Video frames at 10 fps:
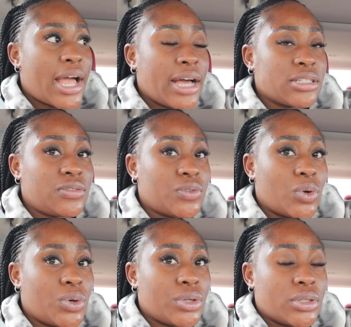asked
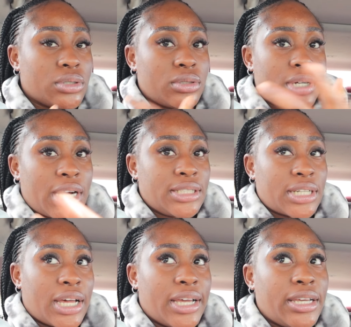for cat
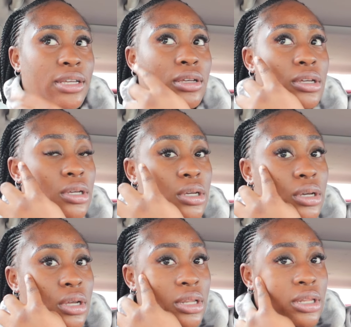eye,
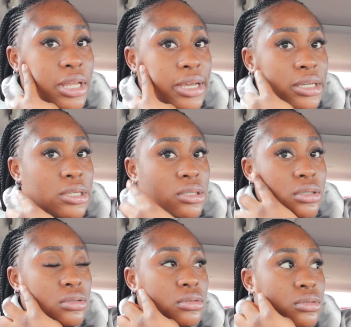like
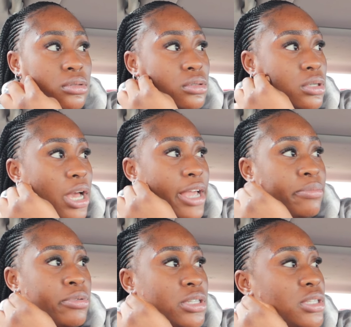
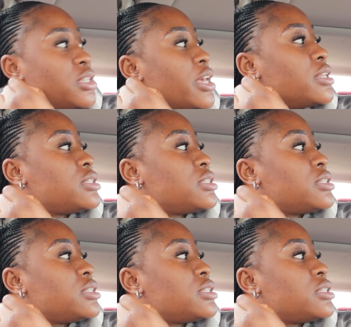hybrid set.